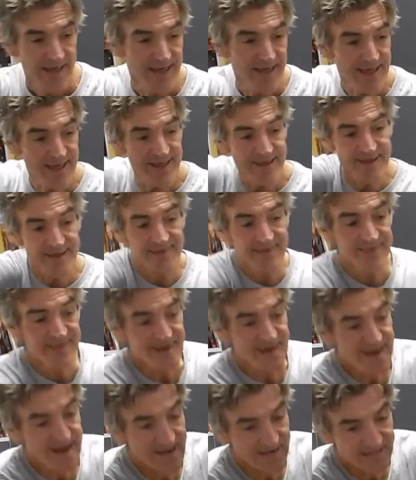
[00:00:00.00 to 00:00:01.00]
and the
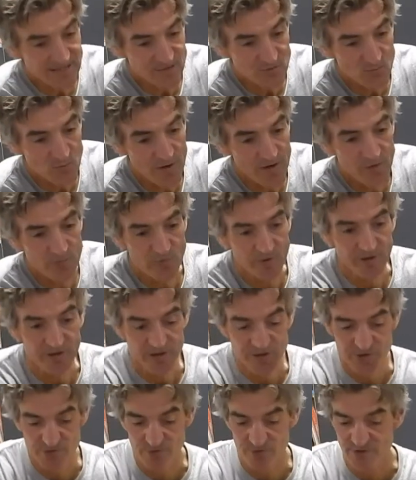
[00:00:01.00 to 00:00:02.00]
next way we're going
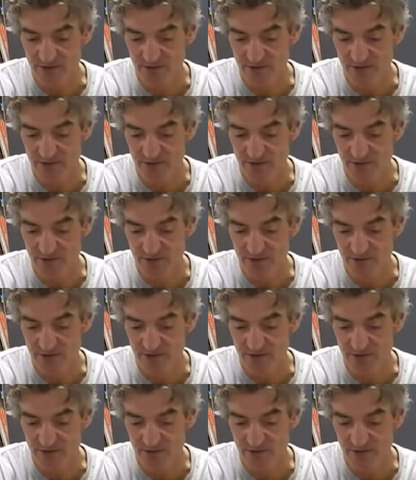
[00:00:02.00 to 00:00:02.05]
to do